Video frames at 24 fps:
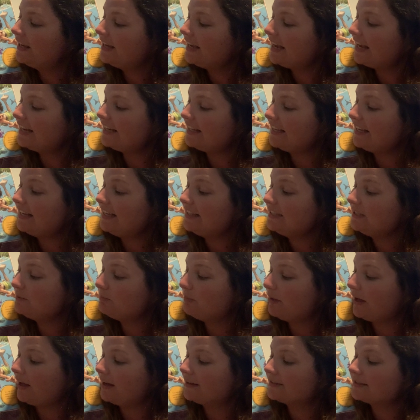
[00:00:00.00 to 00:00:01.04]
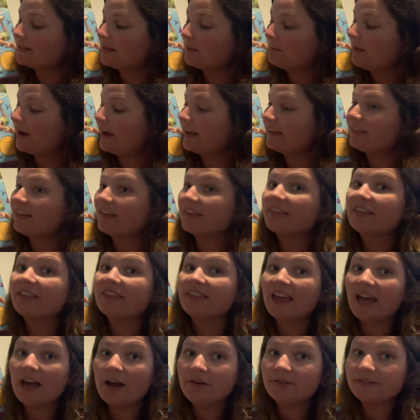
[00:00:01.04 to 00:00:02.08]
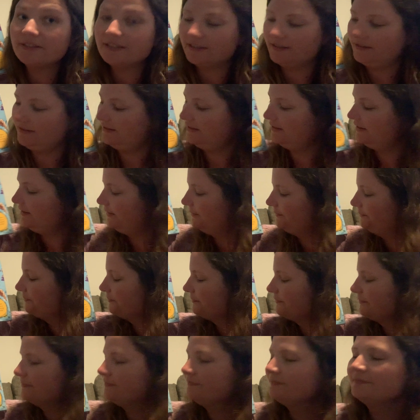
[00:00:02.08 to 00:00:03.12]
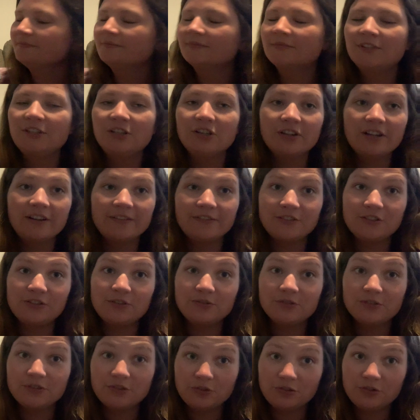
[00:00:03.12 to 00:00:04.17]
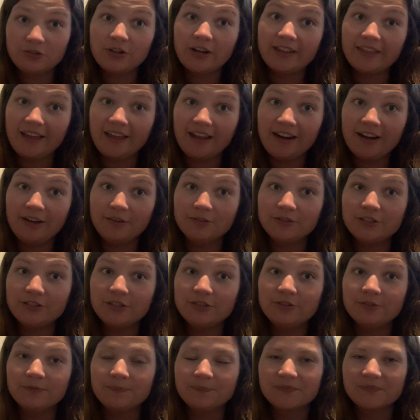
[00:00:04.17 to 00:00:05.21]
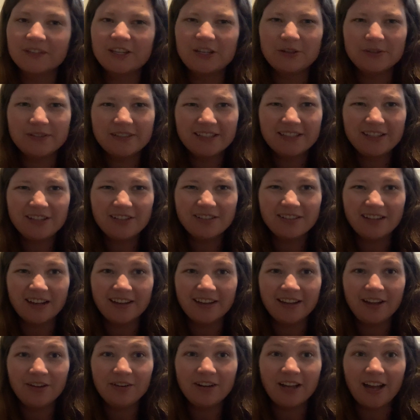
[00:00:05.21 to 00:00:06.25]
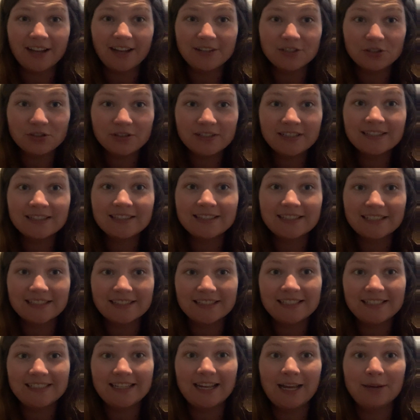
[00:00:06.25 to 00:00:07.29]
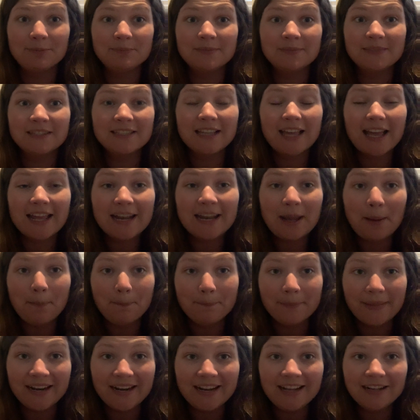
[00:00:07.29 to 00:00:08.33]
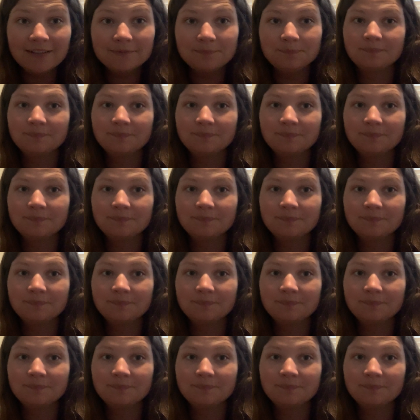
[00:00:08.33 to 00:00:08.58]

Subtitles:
and eats bugs by the thousands. You're gonna have to try that out too. Can you stick your tongue out 160 times in a minute?